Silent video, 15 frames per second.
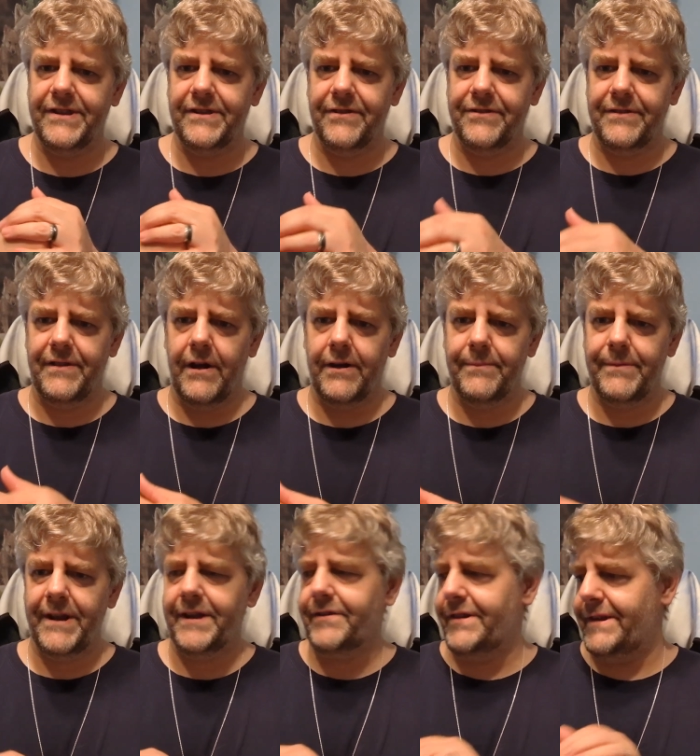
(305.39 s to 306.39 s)
It does it
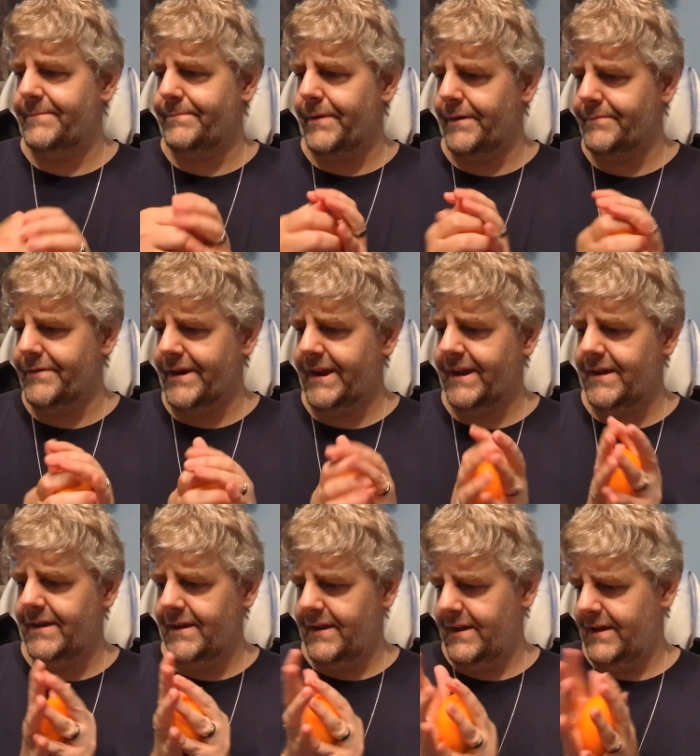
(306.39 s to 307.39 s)
automatically in Public,
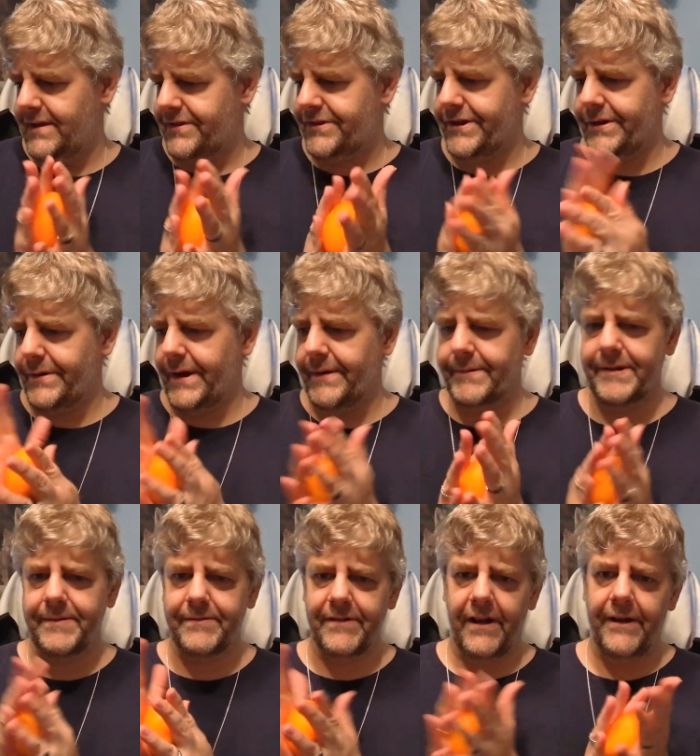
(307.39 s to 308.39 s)
so I'll,
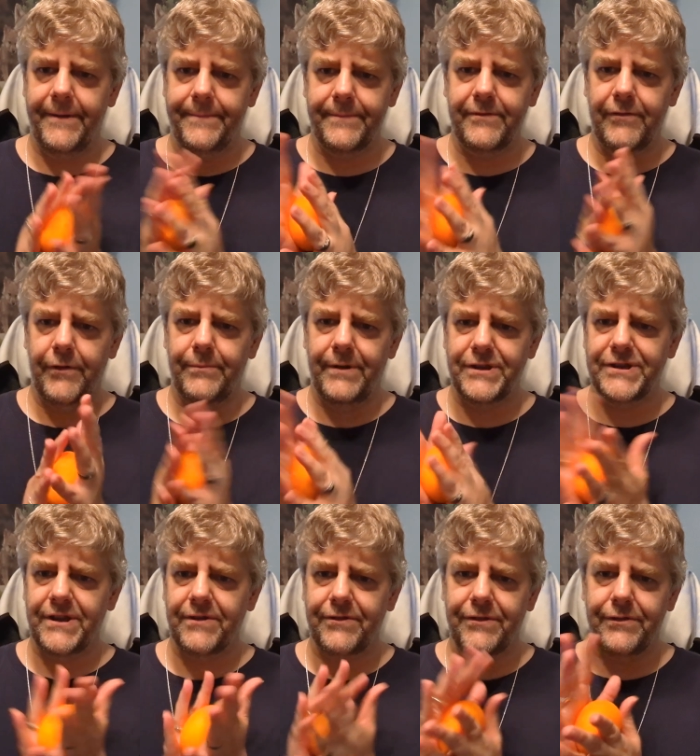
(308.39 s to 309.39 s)
I'll grow my
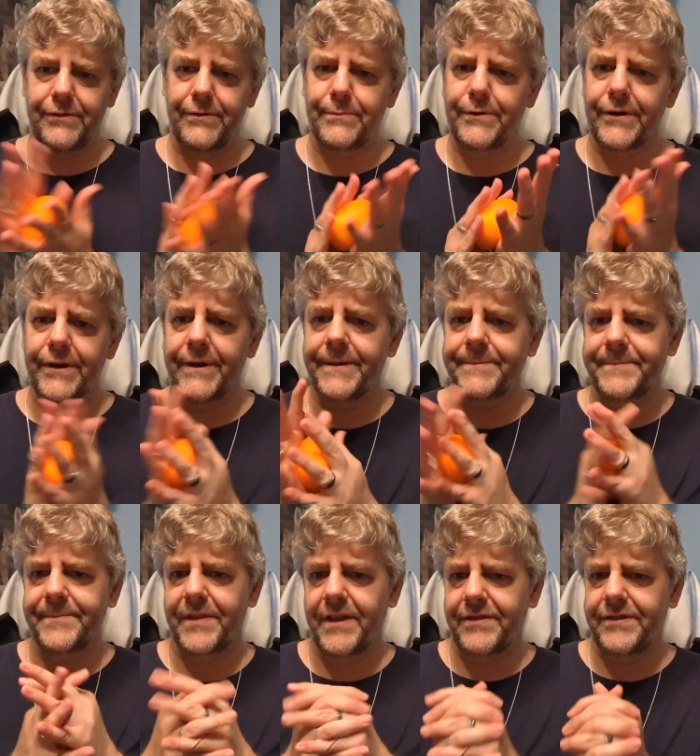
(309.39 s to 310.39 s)
shares a little more.
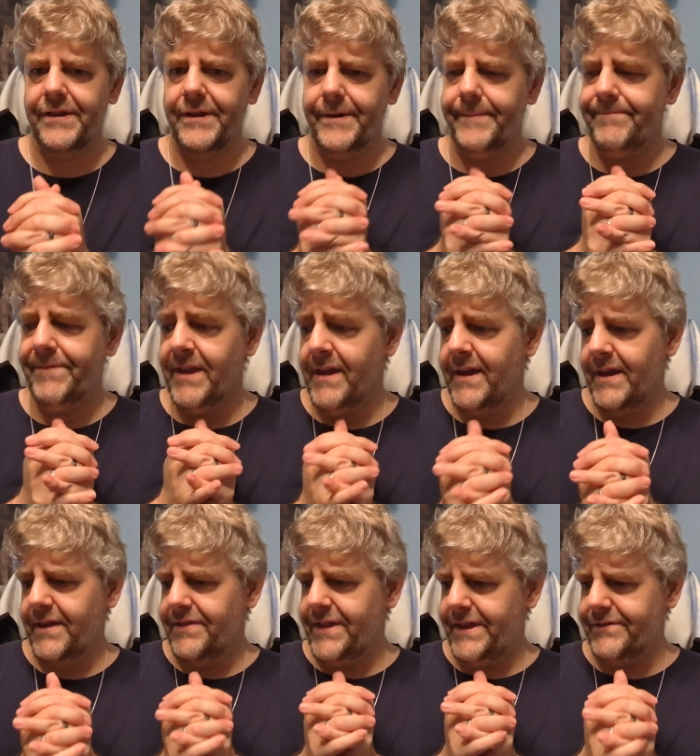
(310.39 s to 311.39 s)
So
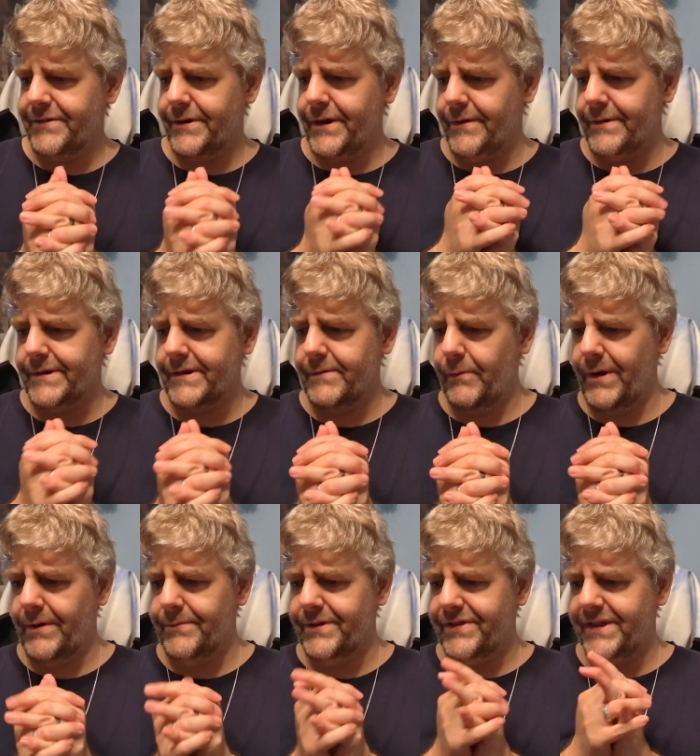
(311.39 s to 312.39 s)
things are going
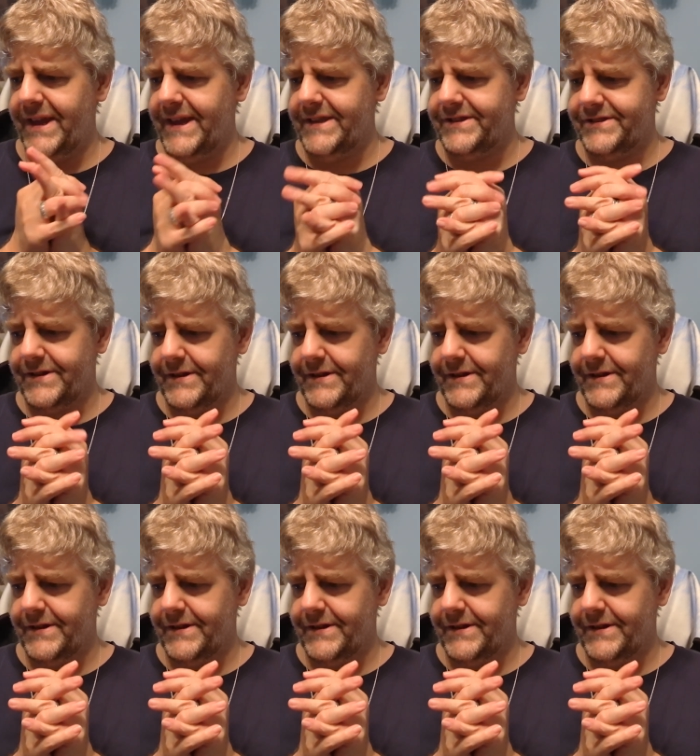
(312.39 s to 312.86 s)
well with that.